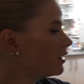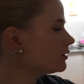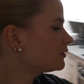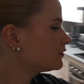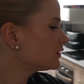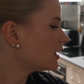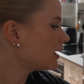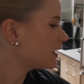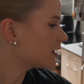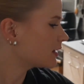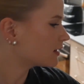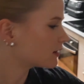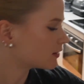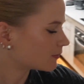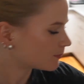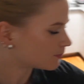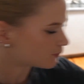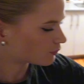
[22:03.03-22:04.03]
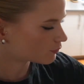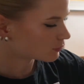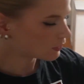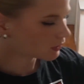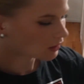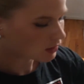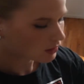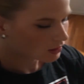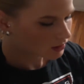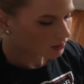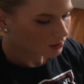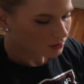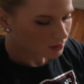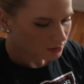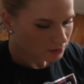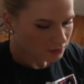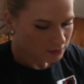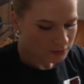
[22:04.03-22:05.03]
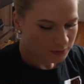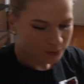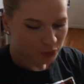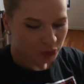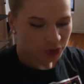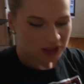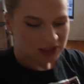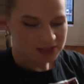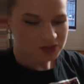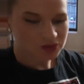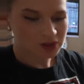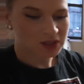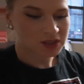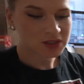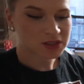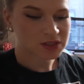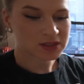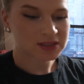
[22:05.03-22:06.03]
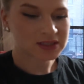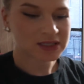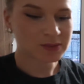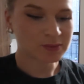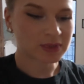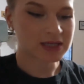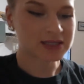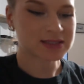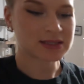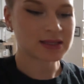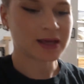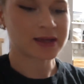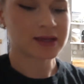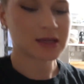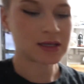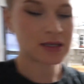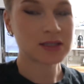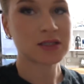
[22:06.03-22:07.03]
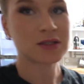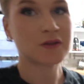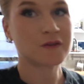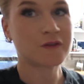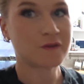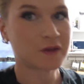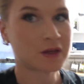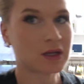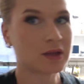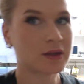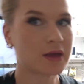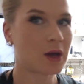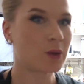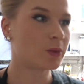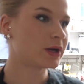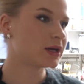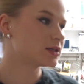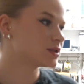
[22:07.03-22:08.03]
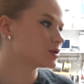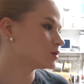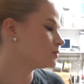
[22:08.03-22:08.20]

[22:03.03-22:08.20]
of like booty scrunch seamless leggings feel that way to